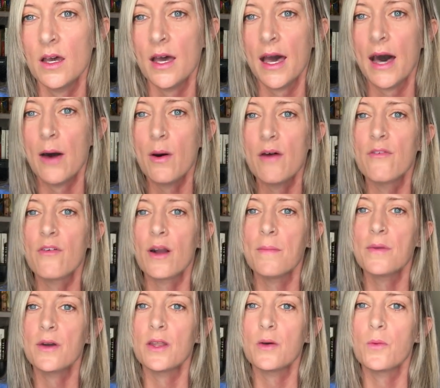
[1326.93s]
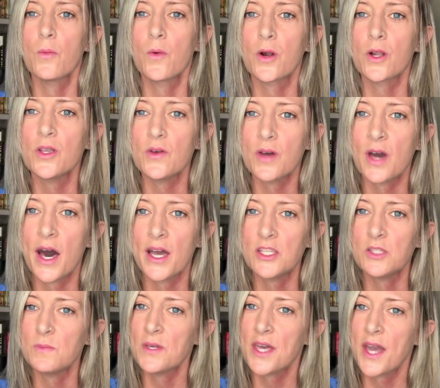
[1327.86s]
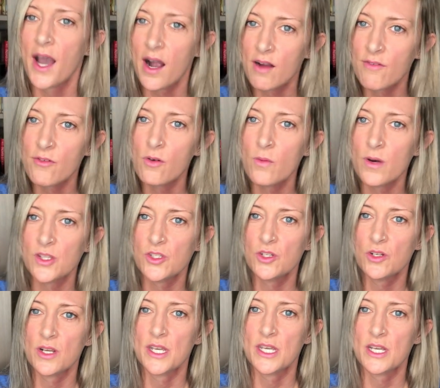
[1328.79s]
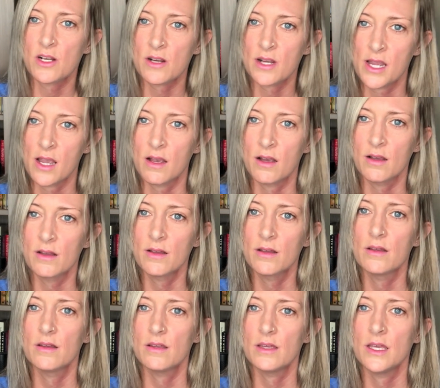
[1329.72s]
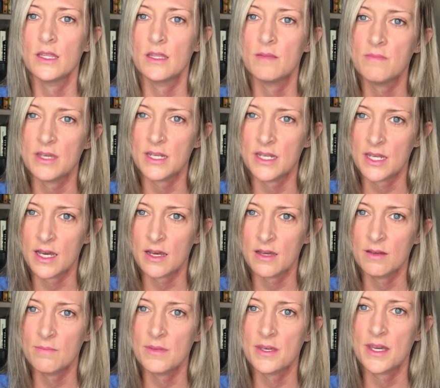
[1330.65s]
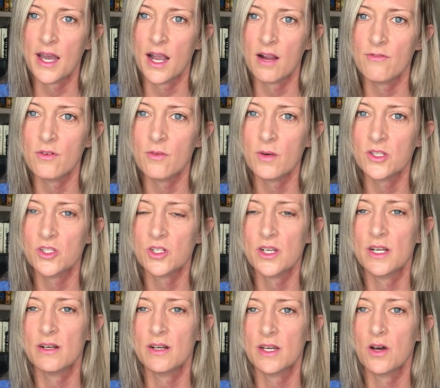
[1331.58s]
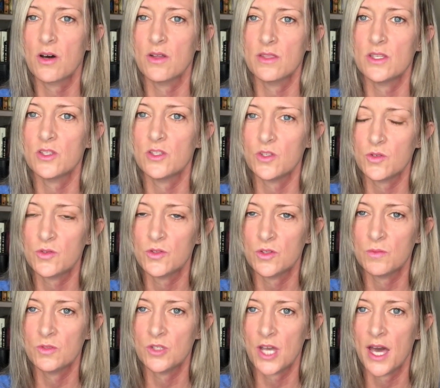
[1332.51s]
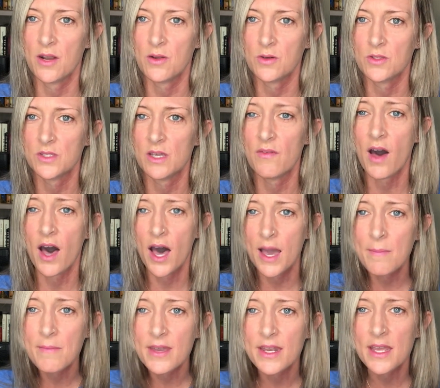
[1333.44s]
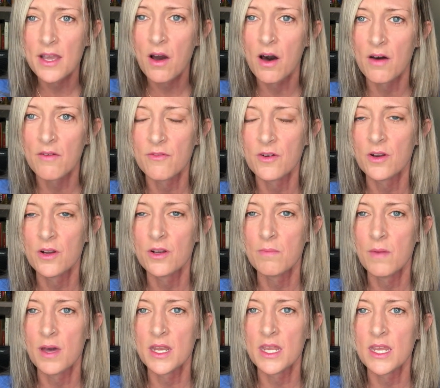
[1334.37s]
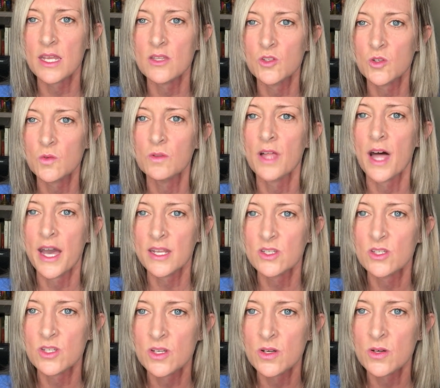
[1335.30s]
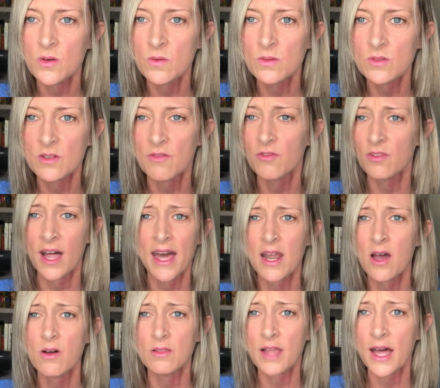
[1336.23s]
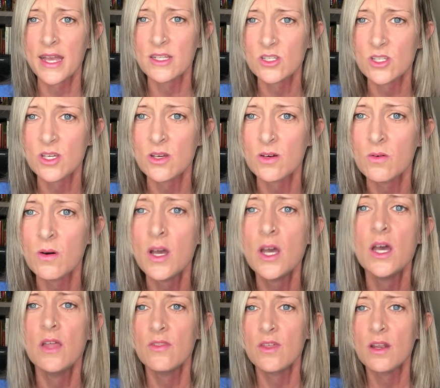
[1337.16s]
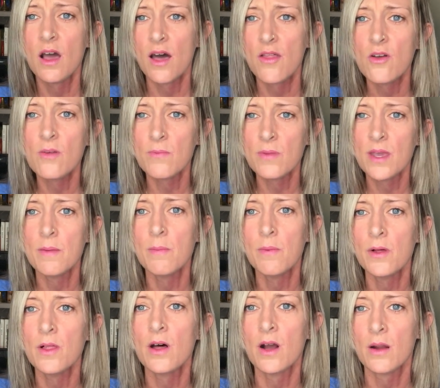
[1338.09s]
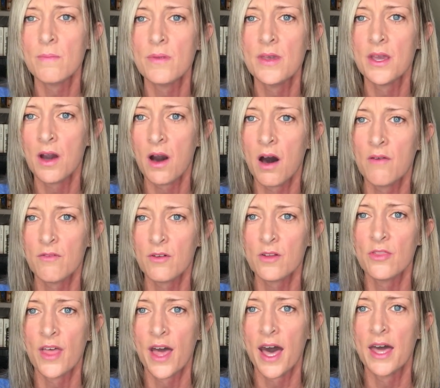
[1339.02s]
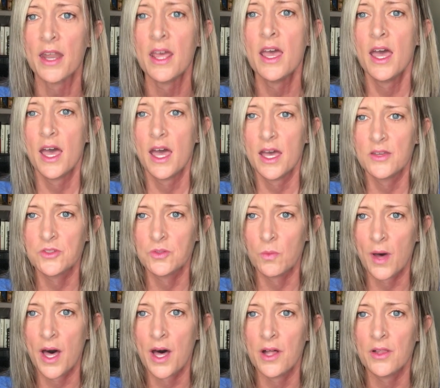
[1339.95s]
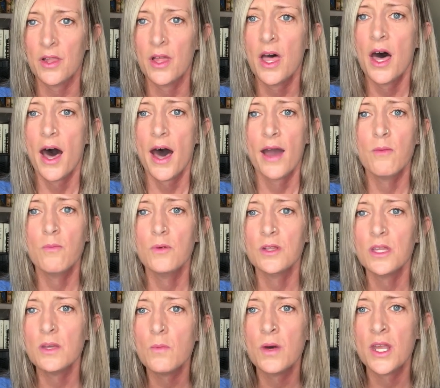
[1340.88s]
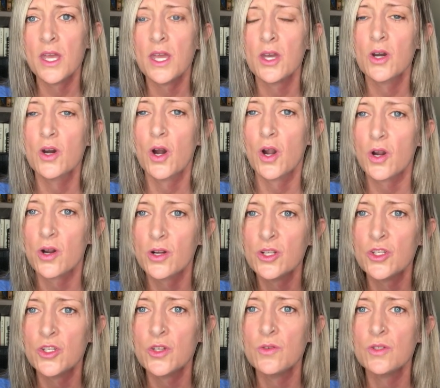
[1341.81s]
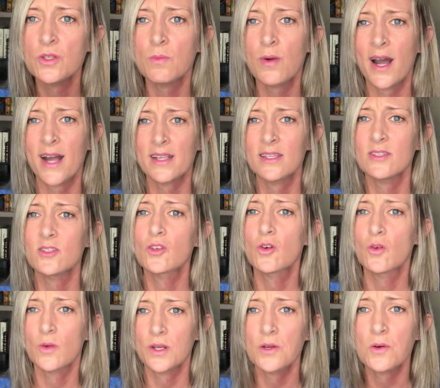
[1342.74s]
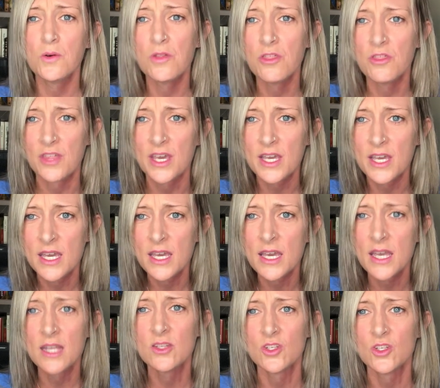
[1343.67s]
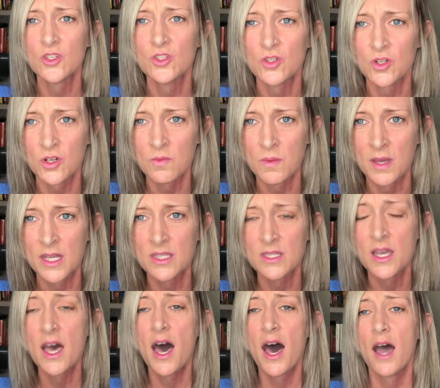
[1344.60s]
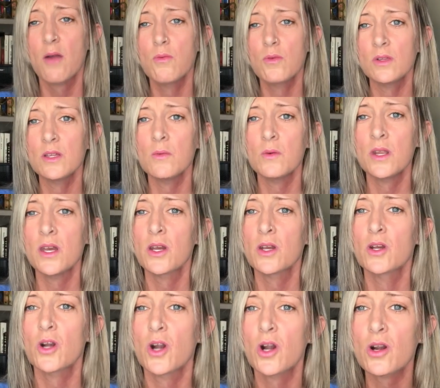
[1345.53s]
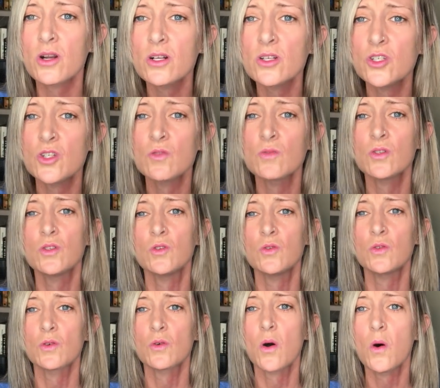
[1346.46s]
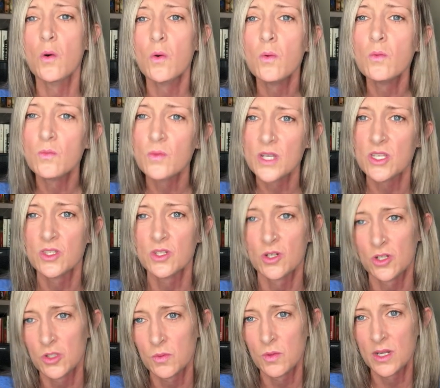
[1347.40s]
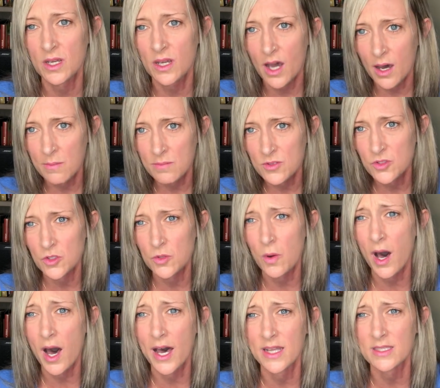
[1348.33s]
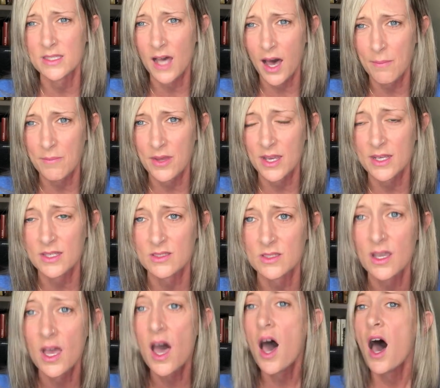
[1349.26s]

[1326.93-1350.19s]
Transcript: However, I'm gonna warn you guys, be careful what you're hearing in the media. Be careful what you're hearing on these YouTube channels. If I'm getting offered money to lie to you, to flat out lie to you, then other people are being offered that as well. I really want to encourage you to practice critical thinking and discernment. I really want to encourage you to do your own research when it comes to hot topics.